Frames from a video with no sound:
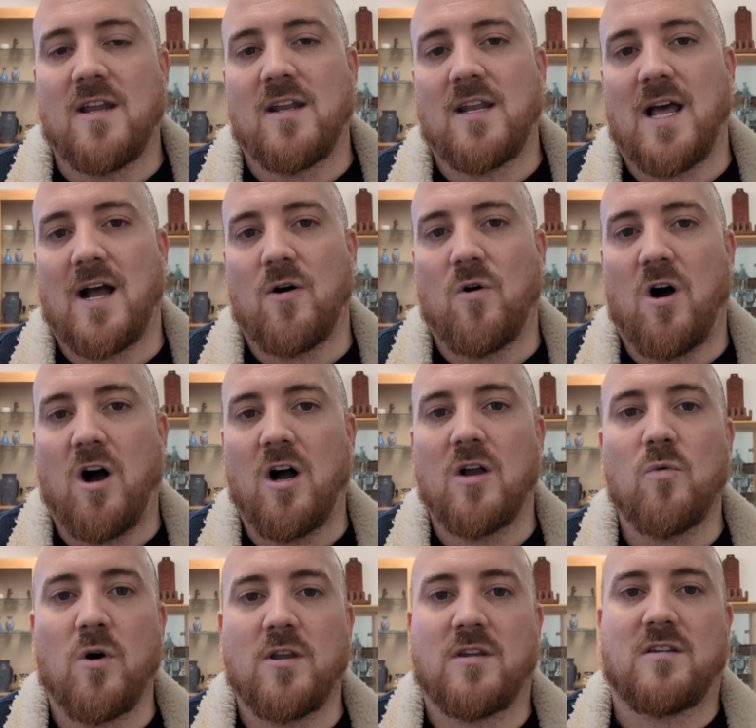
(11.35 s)
Now, I
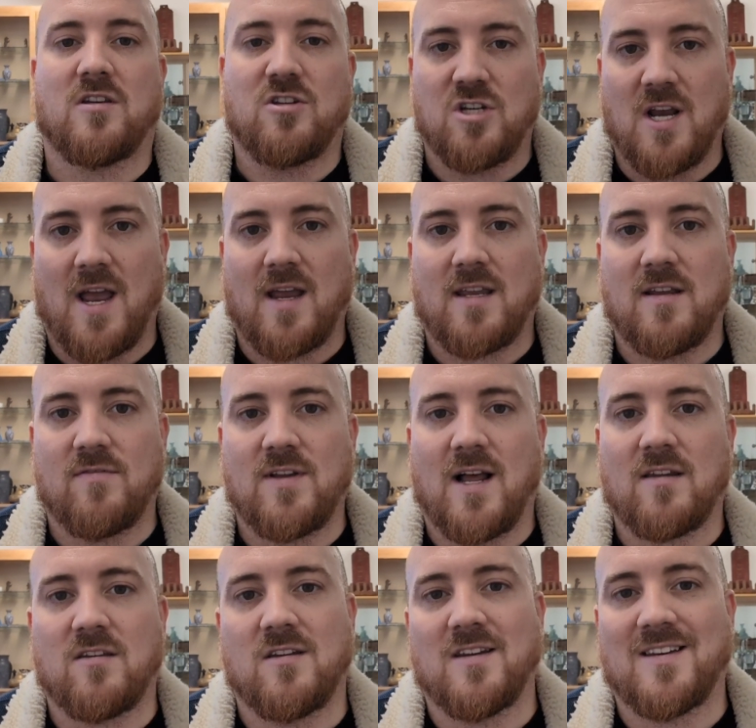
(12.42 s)
wanted to check if
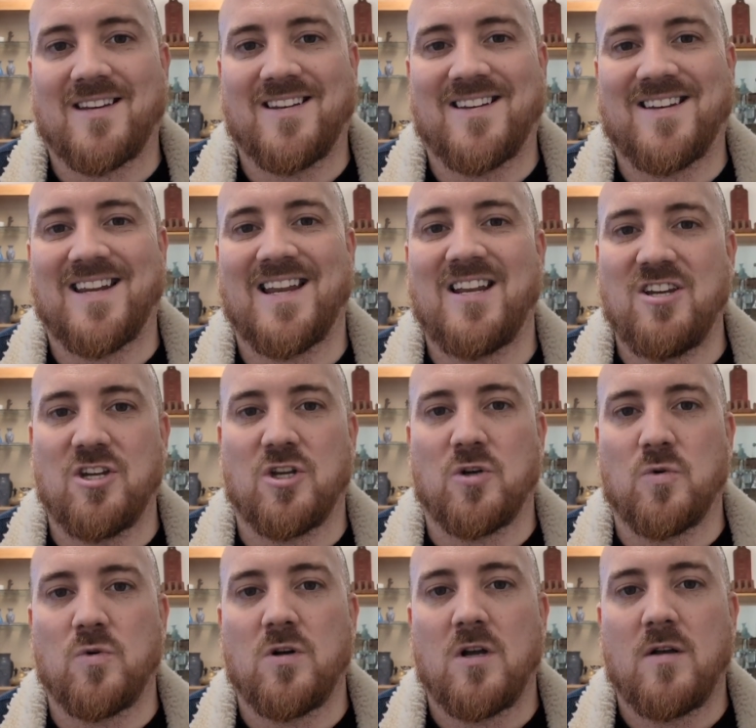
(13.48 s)
that's going to
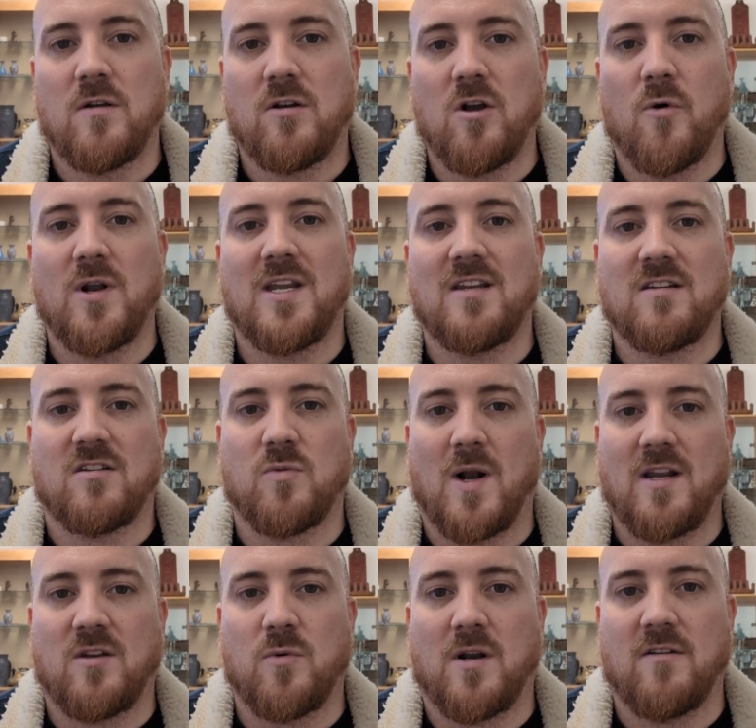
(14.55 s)
continue going into
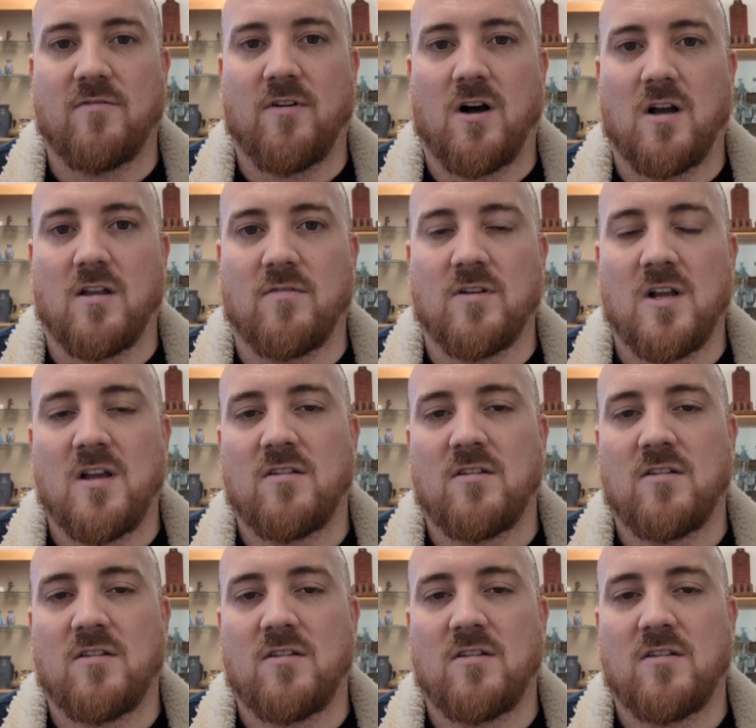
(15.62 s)
2025.